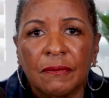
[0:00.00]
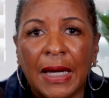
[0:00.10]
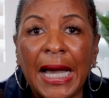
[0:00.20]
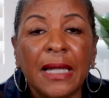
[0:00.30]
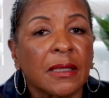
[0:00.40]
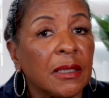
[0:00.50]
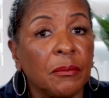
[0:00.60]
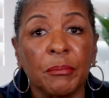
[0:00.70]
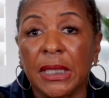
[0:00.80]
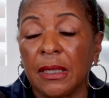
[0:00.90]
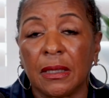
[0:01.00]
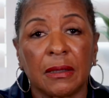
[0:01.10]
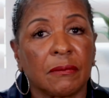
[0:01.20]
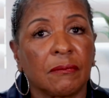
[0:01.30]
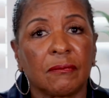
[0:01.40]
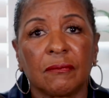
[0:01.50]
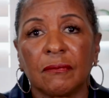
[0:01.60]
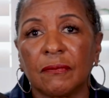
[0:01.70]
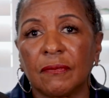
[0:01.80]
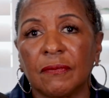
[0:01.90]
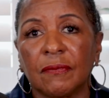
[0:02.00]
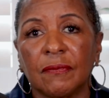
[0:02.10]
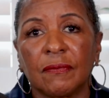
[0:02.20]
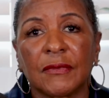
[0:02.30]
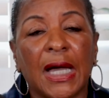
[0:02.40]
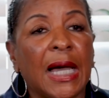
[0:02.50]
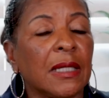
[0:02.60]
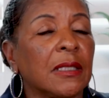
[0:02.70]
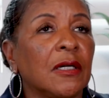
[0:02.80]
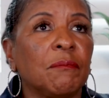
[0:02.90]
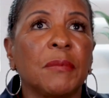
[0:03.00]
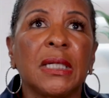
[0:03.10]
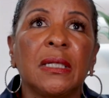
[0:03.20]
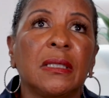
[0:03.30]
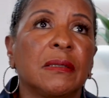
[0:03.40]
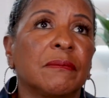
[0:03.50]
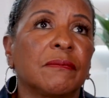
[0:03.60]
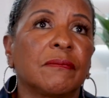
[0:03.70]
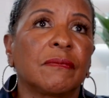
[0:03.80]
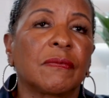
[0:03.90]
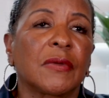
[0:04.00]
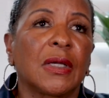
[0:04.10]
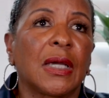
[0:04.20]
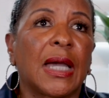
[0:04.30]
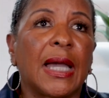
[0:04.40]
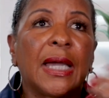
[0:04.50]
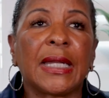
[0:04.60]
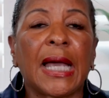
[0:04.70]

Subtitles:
I love me. I love me. And